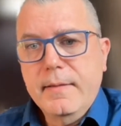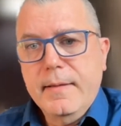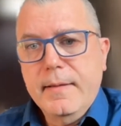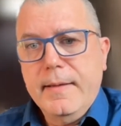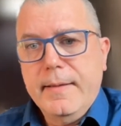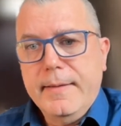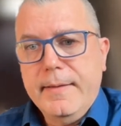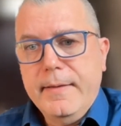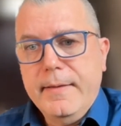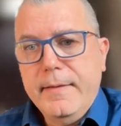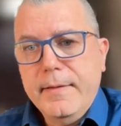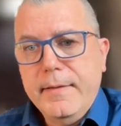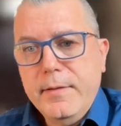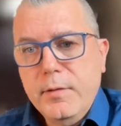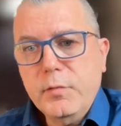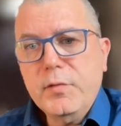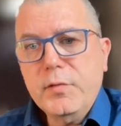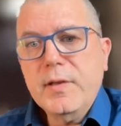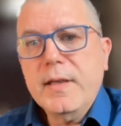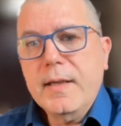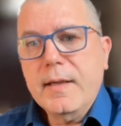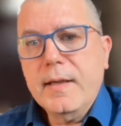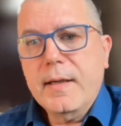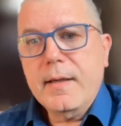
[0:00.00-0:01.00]

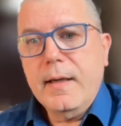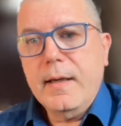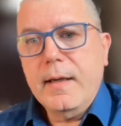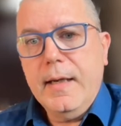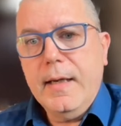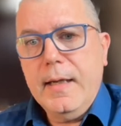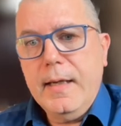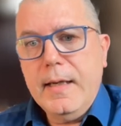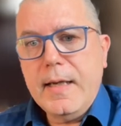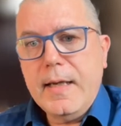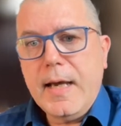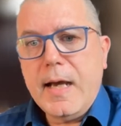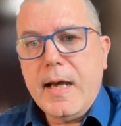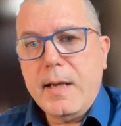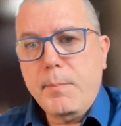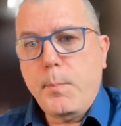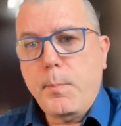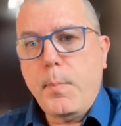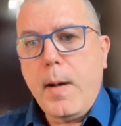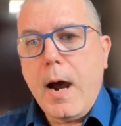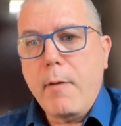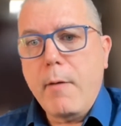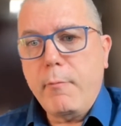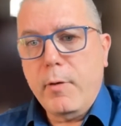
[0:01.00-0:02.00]
using
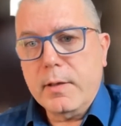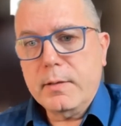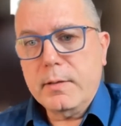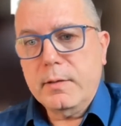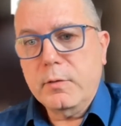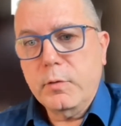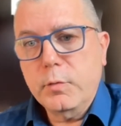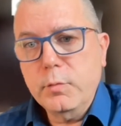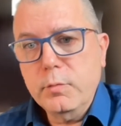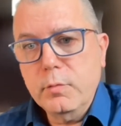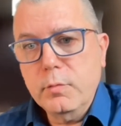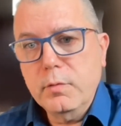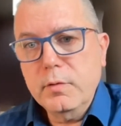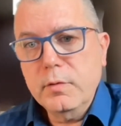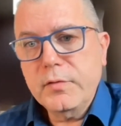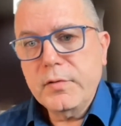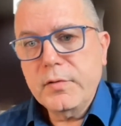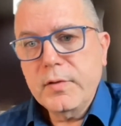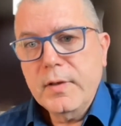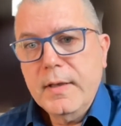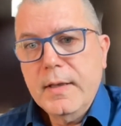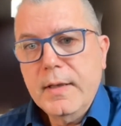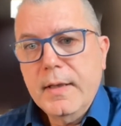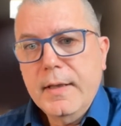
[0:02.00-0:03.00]
AI-powered tools